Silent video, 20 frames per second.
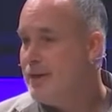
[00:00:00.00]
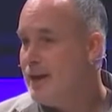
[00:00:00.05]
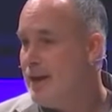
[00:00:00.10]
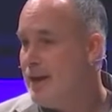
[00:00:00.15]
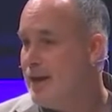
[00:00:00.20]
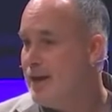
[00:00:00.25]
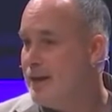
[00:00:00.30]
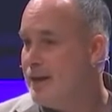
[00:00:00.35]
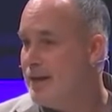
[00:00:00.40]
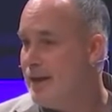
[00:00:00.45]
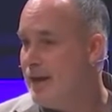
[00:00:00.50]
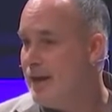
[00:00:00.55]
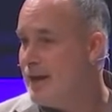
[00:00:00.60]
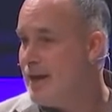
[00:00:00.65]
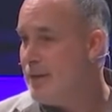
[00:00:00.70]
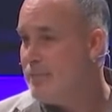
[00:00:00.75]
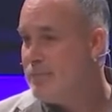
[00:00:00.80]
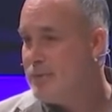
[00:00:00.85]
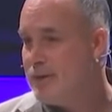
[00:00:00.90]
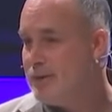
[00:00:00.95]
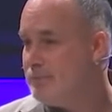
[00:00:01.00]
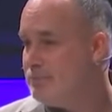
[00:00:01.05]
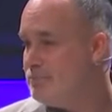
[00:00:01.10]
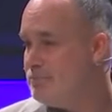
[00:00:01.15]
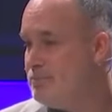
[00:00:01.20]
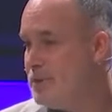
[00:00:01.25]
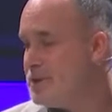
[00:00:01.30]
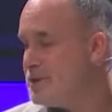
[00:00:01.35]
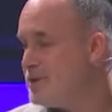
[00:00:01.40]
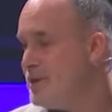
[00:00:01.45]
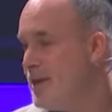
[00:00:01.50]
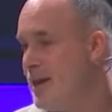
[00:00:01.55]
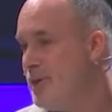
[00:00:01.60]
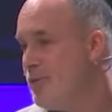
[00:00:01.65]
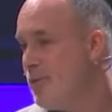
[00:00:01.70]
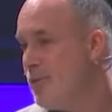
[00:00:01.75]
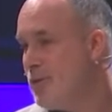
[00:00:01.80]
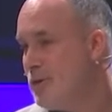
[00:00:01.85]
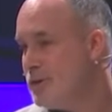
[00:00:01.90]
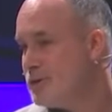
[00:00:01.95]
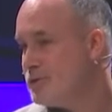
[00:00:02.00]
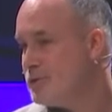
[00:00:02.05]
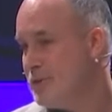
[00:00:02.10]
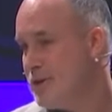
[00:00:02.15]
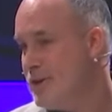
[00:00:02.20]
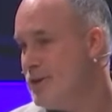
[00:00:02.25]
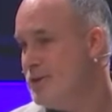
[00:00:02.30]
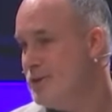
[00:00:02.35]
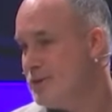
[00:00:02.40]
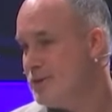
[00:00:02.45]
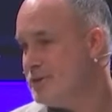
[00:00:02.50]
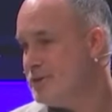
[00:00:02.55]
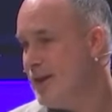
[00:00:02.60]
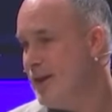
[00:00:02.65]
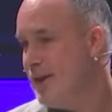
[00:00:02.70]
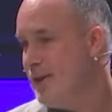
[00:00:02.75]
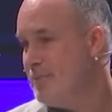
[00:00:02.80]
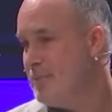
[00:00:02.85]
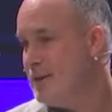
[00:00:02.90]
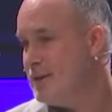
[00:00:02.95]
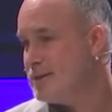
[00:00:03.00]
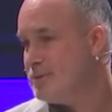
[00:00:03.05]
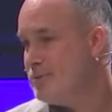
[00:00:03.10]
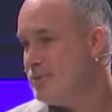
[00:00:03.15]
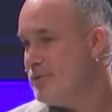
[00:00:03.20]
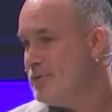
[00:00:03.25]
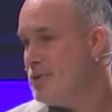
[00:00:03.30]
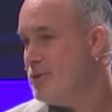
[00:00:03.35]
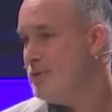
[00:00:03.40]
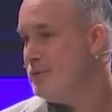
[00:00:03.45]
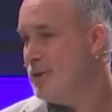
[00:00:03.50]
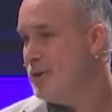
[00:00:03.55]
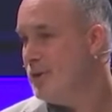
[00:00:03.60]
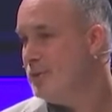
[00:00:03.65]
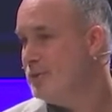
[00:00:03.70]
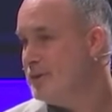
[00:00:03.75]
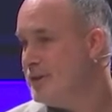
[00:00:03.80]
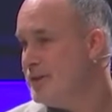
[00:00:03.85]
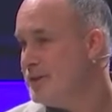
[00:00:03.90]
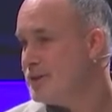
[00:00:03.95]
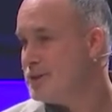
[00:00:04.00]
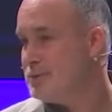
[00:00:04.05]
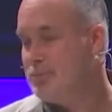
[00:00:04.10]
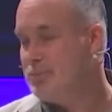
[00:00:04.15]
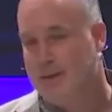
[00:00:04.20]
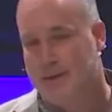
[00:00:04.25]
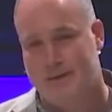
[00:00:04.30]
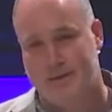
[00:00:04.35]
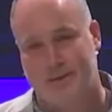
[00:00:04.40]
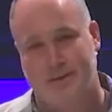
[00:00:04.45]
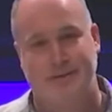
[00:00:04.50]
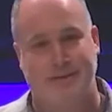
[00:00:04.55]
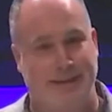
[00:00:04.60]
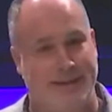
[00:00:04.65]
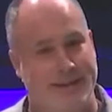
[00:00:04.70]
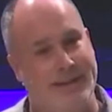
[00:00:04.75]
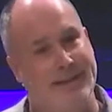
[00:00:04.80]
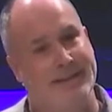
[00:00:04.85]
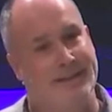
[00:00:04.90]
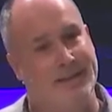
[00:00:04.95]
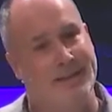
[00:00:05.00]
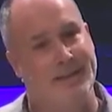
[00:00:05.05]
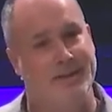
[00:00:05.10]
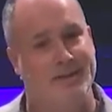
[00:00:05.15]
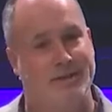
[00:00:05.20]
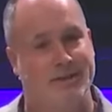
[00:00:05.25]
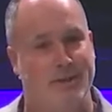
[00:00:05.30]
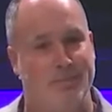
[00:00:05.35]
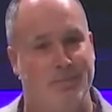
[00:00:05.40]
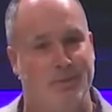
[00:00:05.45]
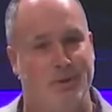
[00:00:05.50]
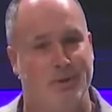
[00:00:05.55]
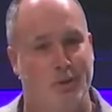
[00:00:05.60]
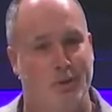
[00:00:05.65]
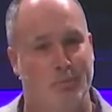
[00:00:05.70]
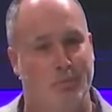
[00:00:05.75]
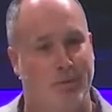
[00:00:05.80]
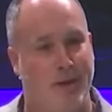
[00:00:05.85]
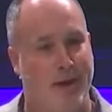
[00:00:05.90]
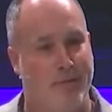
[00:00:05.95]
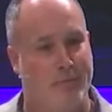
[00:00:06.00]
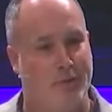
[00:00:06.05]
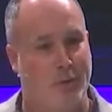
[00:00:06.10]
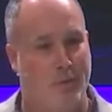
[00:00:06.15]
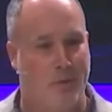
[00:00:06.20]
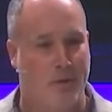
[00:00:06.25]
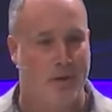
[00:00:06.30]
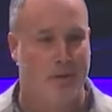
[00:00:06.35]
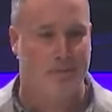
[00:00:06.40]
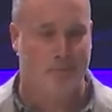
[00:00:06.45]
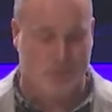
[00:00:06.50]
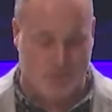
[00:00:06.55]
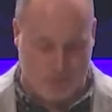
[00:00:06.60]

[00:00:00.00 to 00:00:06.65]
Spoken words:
And I've been missaying words for years now. I mean, some of you have known this, but it's because I need these, and I've been too prideful to wear them.